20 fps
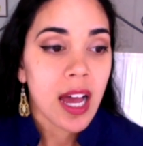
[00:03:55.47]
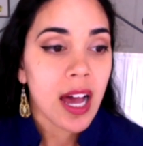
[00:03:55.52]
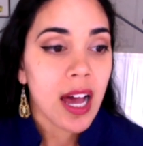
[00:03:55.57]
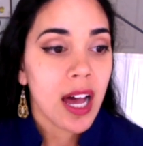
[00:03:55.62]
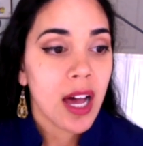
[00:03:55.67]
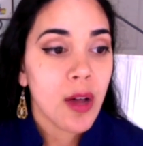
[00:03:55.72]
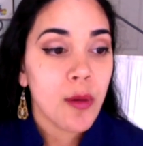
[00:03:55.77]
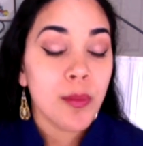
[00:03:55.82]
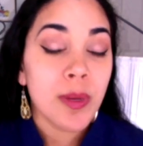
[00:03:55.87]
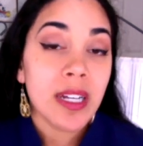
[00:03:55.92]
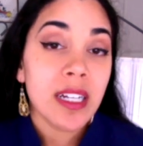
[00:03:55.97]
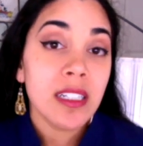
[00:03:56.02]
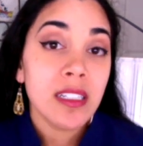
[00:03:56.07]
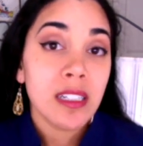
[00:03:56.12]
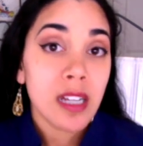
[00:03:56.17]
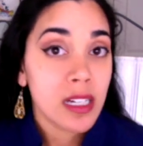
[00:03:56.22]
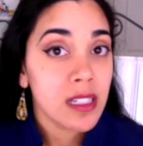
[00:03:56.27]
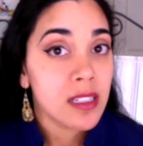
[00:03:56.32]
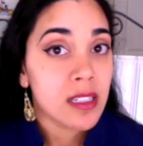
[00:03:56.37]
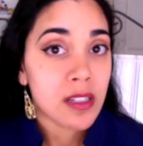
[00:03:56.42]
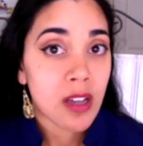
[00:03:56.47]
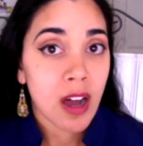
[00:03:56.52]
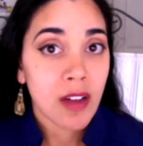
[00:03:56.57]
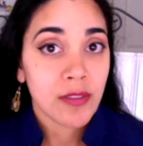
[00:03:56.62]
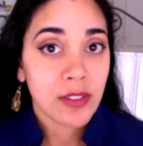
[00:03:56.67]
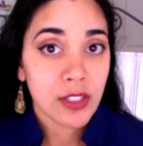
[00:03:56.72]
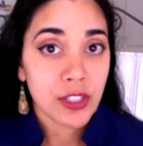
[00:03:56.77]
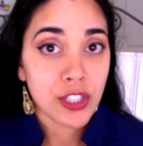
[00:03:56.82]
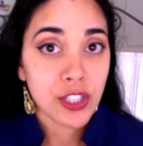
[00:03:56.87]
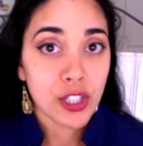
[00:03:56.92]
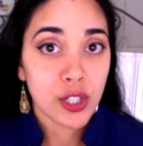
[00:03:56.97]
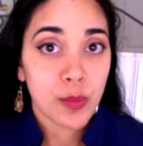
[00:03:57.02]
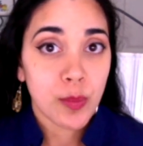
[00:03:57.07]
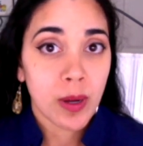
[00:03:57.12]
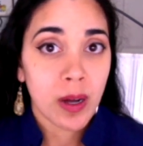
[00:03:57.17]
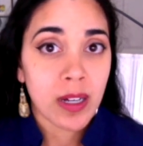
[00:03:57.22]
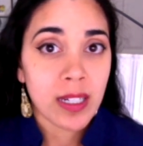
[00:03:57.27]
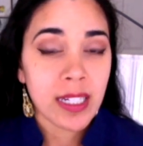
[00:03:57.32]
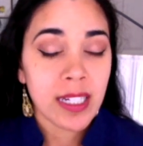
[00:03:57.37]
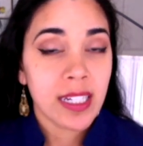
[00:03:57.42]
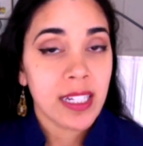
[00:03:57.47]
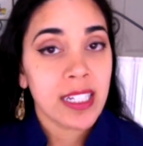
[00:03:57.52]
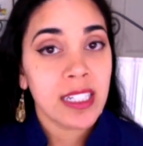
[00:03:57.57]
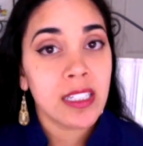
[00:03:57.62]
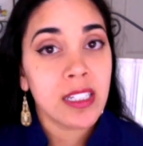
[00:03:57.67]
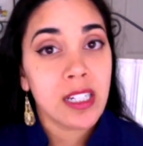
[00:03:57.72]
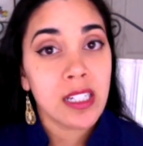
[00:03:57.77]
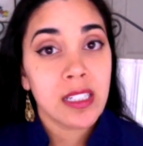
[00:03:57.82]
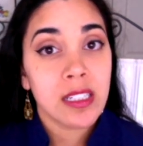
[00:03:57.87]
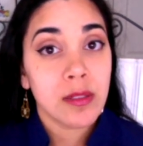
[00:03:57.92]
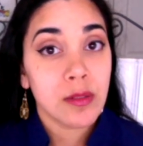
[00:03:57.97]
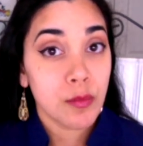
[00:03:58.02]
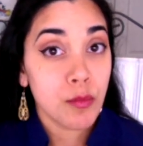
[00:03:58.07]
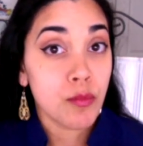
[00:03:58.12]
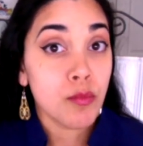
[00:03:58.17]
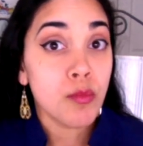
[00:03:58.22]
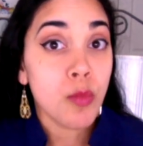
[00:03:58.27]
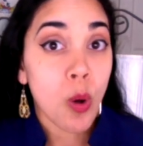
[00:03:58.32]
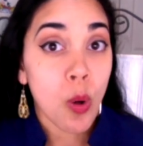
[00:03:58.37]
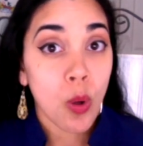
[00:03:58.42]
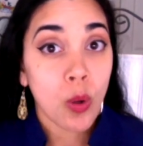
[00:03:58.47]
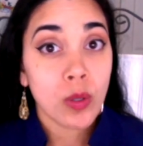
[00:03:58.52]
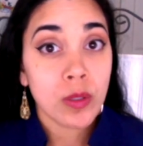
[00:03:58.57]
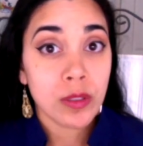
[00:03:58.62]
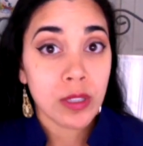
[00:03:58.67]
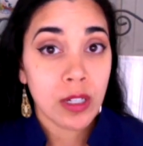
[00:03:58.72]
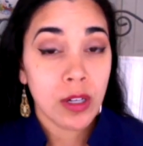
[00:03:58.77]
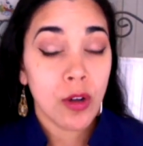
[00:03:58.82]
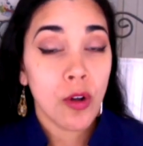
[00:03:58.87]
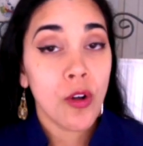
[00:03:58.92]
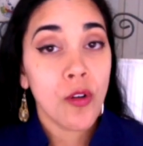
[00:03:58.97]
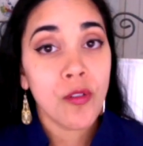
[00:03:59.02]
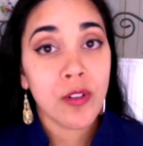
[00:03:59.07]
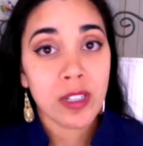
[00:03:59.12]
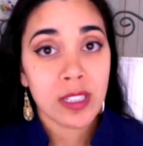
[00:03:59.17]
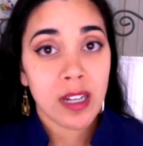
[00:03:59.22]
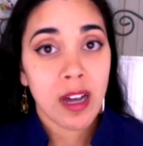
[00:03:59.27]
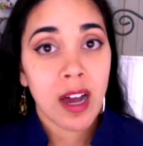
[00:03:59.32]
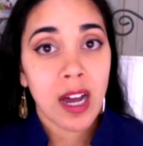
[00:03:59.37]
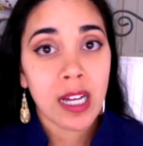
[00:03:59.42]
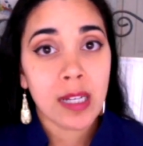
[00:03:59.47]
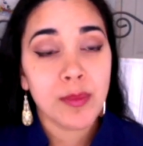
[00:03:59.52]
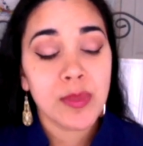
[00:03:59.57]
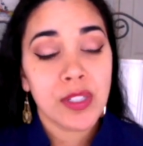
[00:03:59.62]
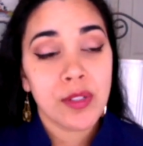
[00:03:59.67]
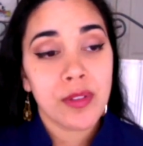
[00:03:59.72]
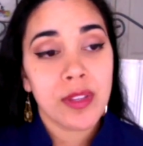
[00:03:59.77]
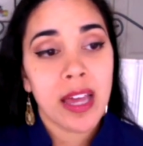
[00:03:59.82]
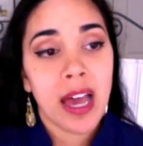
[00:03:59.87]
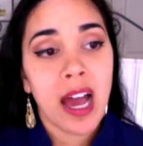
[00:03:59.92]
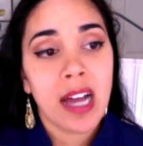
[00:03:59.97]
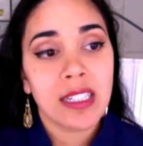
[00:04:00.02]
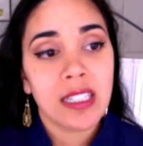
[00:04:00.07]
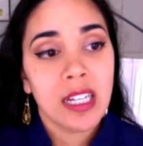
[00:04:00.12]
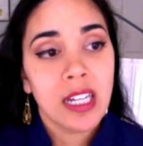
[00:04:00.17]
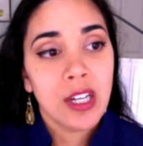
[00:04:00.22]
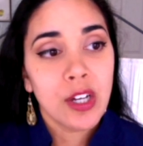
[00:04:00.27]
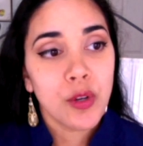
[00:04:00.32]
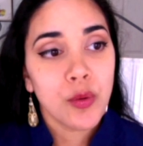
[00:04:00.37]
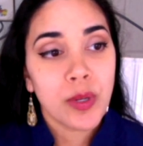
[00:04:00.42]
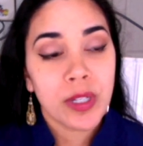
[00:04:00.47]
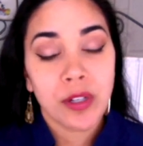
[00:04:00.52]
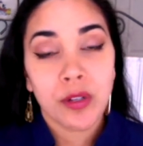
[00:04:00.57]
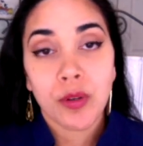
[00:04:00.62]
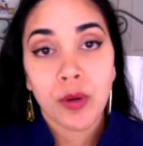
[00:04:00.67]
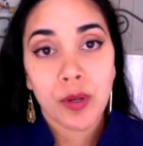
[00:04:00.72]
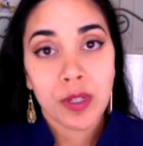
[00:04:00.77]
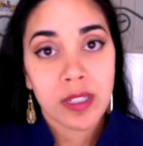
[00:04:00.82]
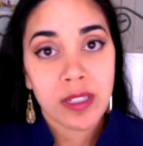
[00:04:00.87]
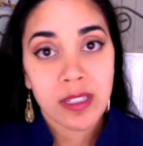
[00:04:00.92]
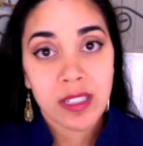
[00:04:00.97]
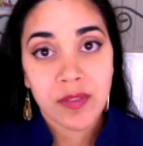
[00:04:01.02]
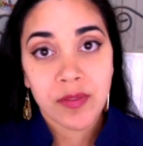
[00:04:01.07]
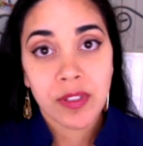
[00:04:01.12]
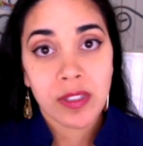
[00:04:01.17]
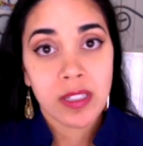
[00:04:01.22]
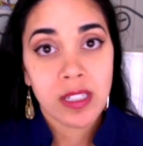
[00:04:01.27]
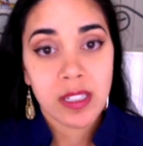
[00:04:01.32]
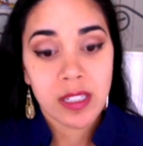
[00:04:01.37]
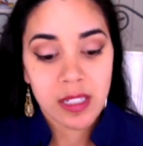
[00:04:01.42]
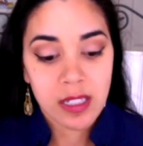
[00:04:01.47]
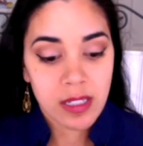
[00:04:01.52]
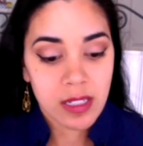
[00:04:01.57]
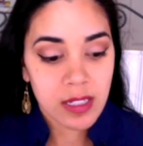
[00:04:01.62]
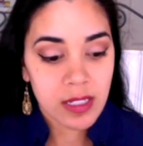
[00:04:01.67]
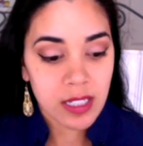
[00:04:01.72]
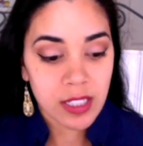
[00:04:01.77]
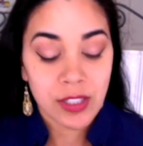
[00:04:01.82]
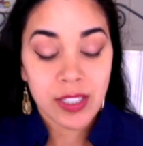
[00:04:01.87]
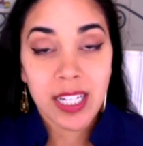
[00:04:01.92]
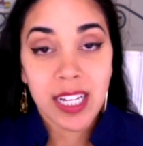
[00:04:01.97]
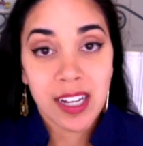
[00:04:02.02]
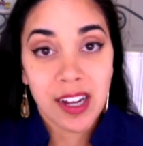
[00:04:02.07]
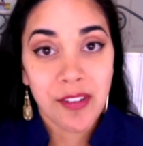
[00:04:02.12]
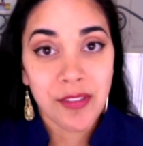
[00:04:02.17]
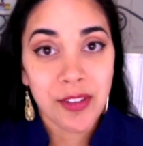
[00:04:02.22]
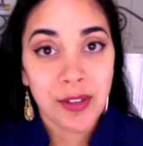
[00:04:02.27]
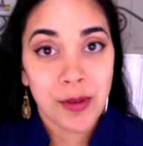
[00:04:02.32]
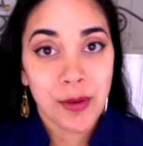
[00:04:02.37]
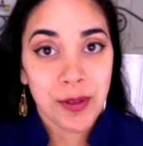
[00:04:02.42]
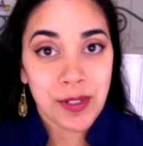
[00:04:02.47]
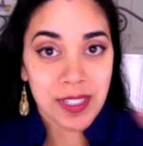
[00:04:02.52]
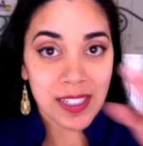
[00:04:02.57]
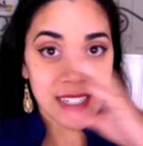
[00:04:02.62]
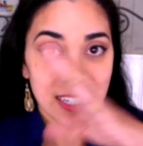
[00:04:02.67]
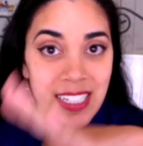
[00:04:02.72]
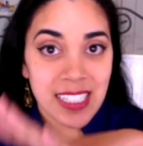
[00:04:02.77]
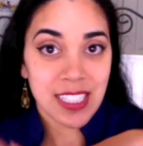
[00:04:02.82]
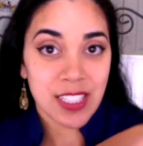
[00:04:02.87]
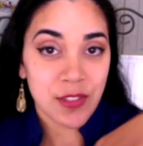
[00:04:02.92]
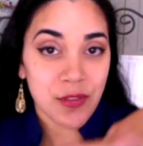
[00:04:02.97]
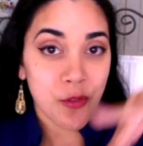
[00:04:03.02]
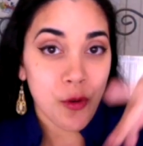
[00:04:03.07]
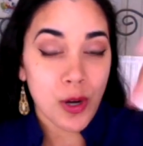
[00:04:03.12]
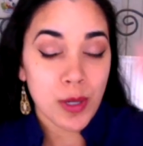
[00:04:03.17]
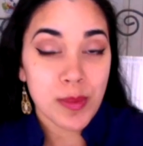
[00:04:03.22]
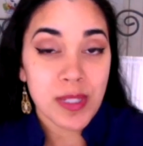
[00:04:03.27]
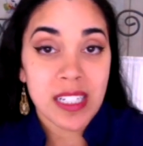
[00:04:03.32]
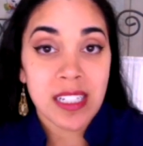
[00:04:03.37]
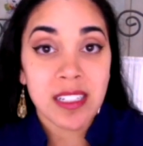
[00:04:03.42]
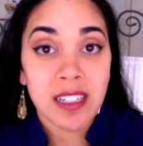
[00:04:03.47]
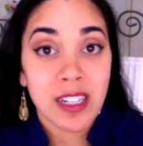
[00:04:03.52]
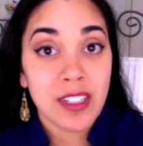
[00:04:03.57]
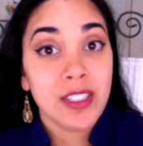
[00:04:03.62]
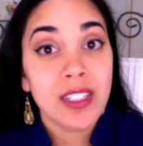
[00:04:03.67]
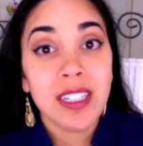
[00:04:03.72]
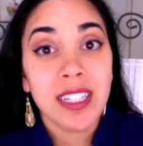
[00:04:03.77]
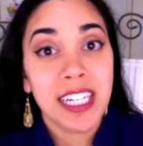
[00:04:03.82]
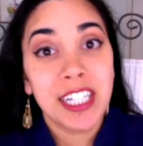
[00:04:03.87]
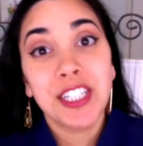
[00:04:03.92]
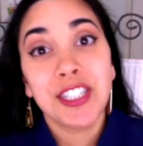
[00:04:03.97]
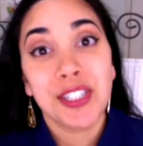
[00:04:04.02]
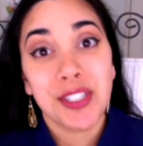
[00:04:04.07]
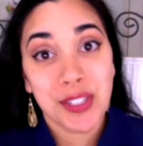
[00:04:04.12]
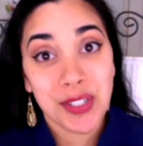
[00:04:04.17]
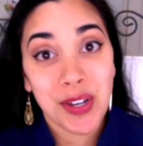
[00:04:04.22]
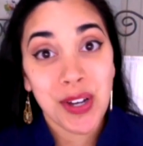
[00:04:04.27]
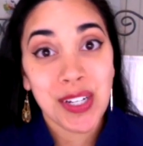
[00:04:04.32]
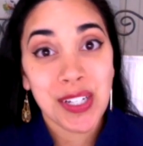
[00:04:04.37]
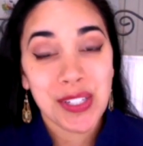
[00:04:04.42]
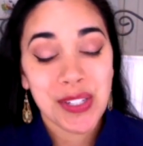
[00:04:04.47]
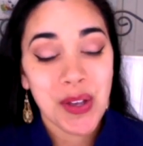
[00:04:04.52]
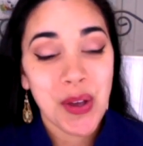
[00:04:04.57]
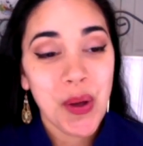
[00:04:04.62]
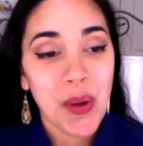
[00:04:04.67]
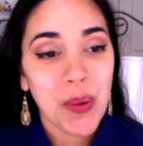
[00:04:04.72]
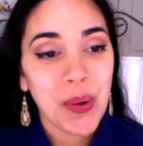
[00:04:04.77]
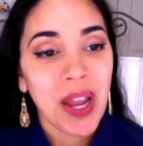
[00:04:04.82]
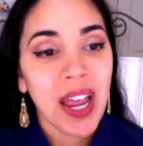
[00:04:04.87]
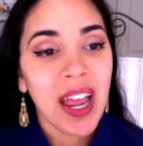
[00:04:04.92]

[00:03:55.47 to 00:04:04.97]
But it does soften to your body. It does mold over time, so that when your corset is fully seasoned and you take off the corset, it just forms these undulations on its own.